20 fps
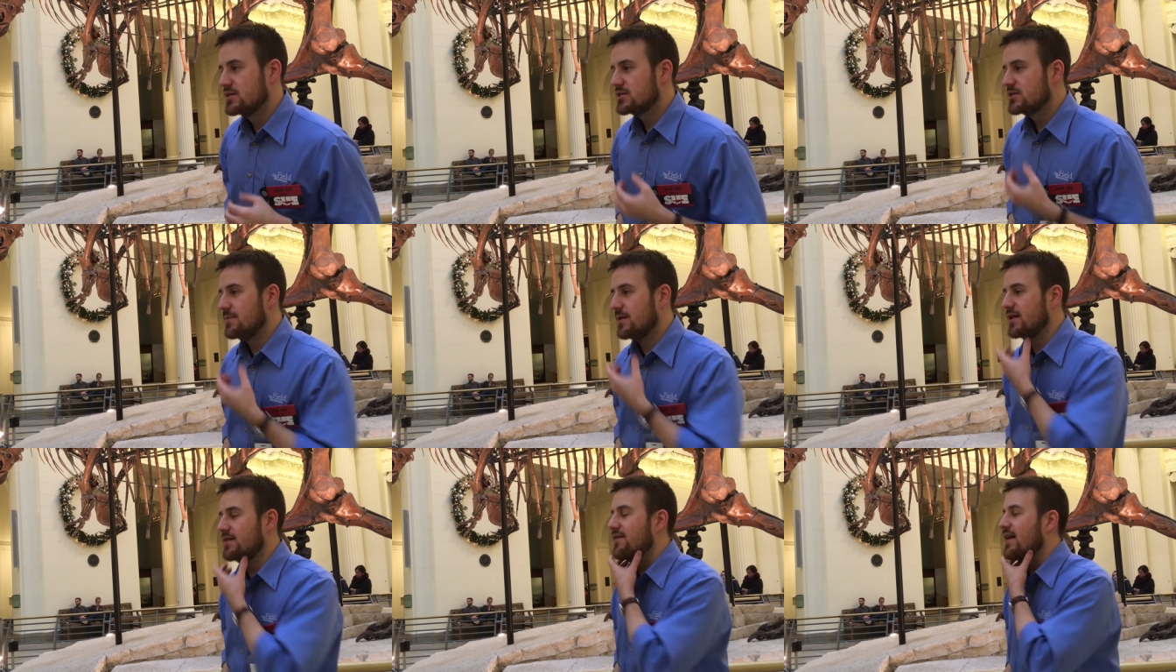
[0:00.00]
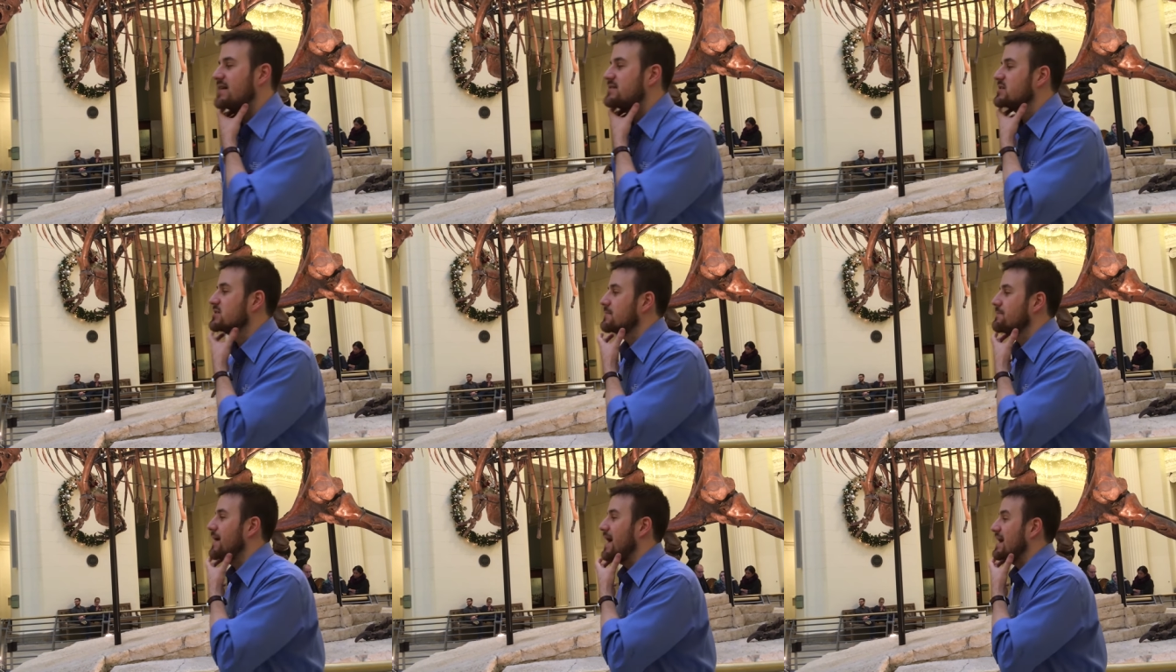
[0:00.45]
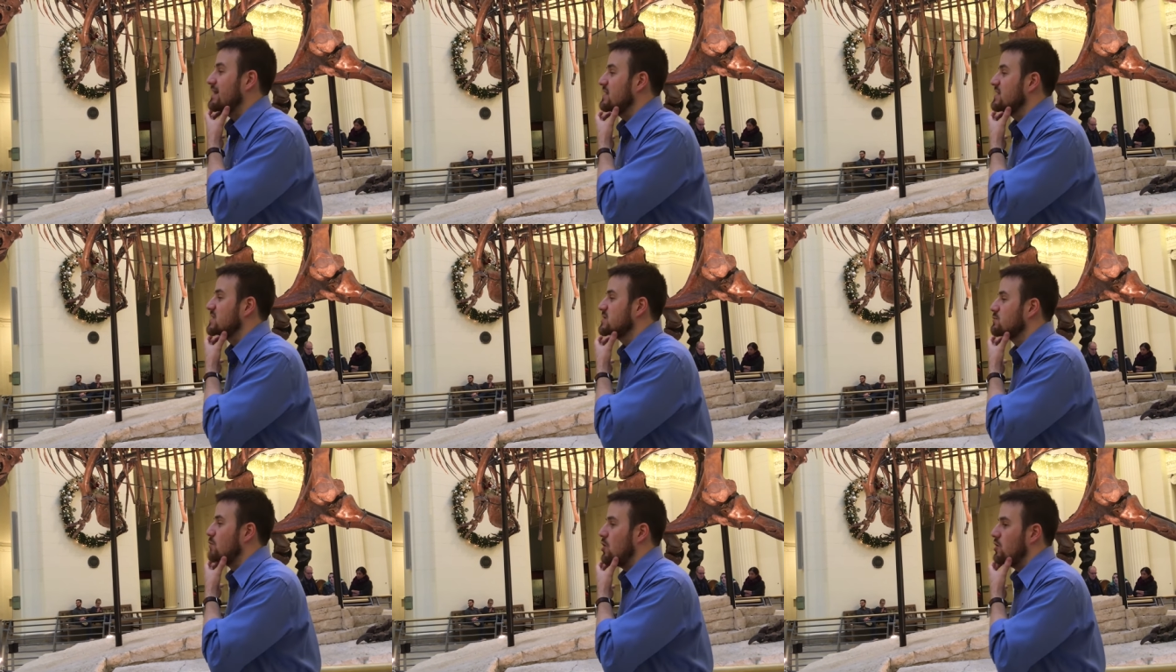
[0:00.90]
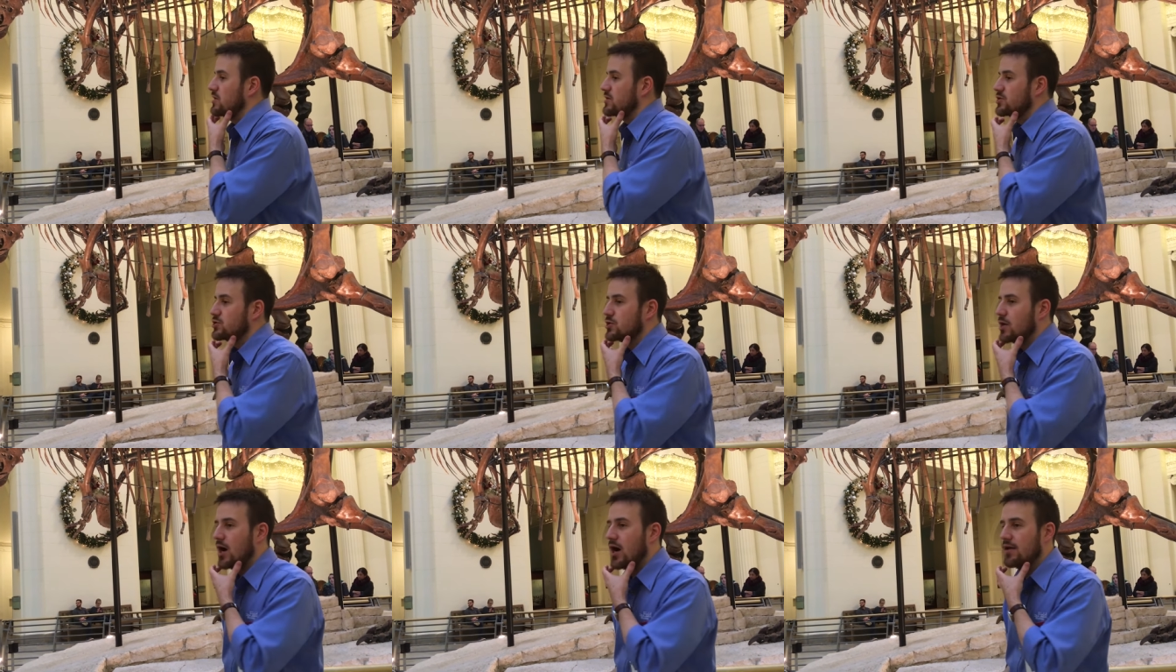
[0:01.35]
She might have had such a badly
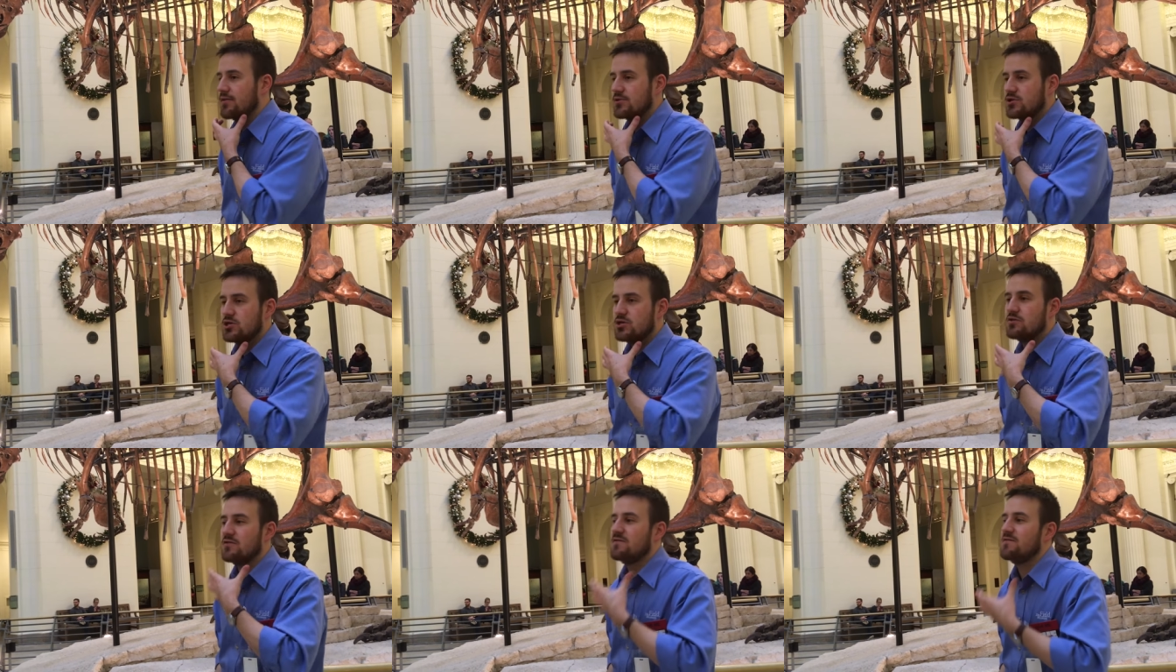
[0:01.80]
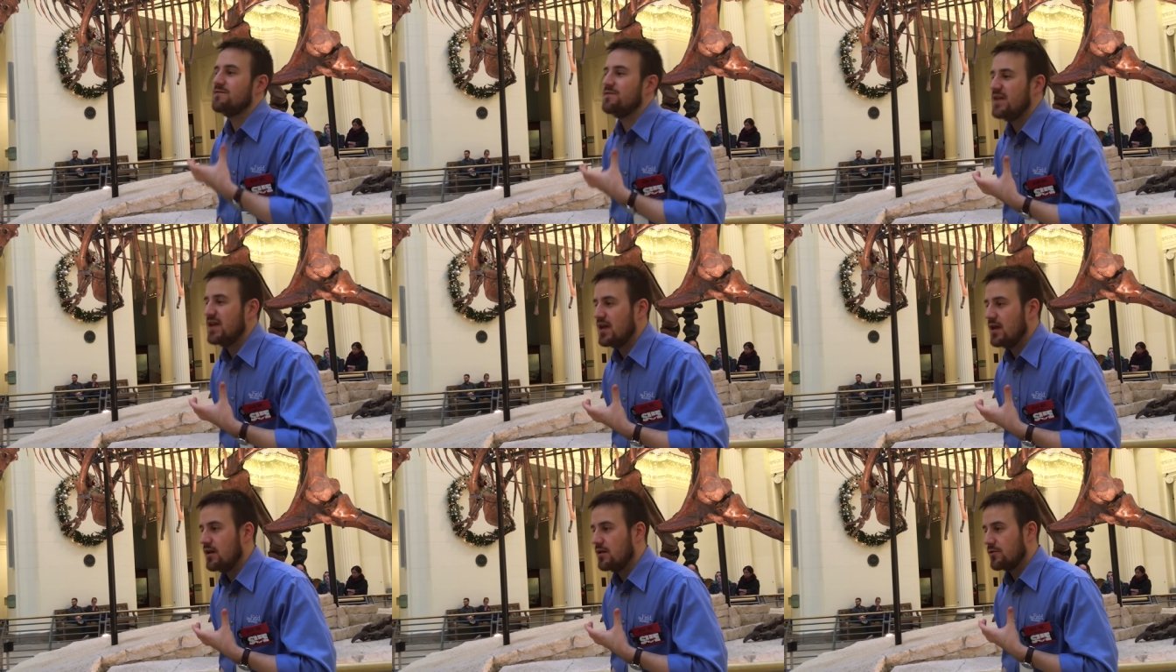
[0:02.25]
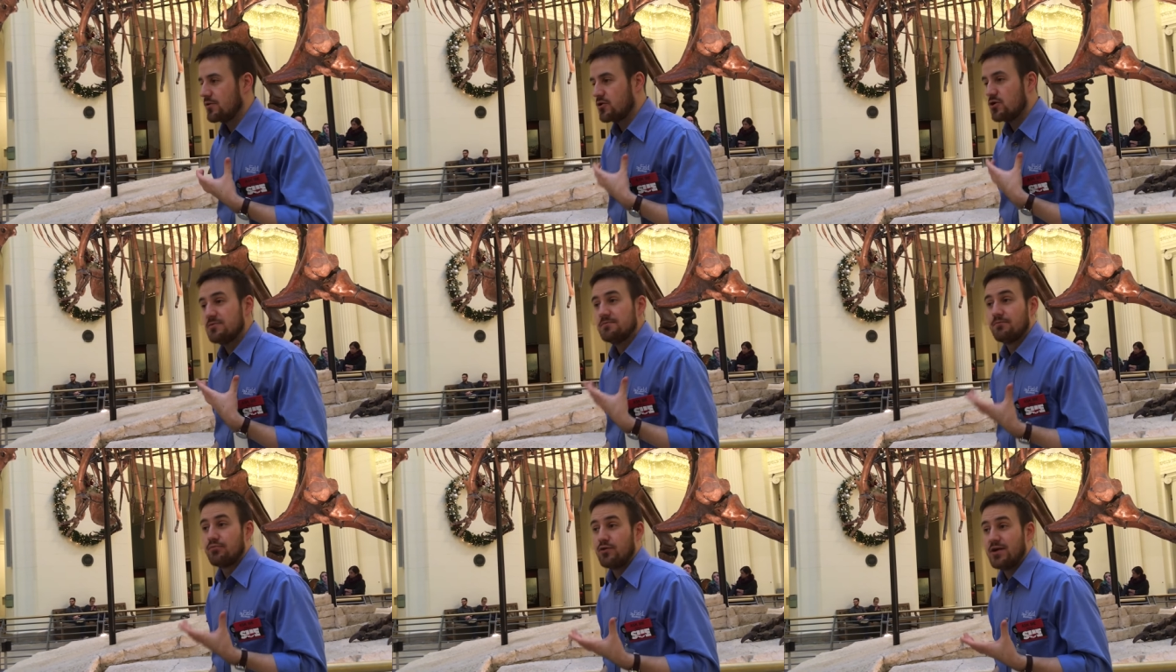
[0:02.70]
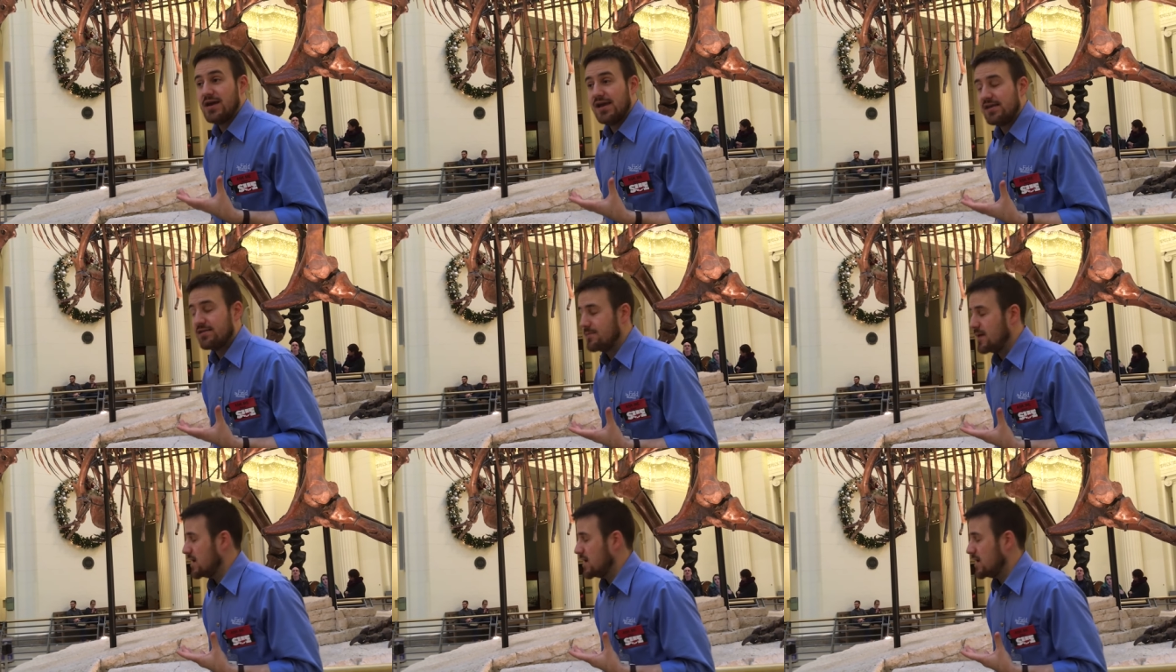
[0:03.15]
swollen jaw that she couldn't feed or couldn't breathe,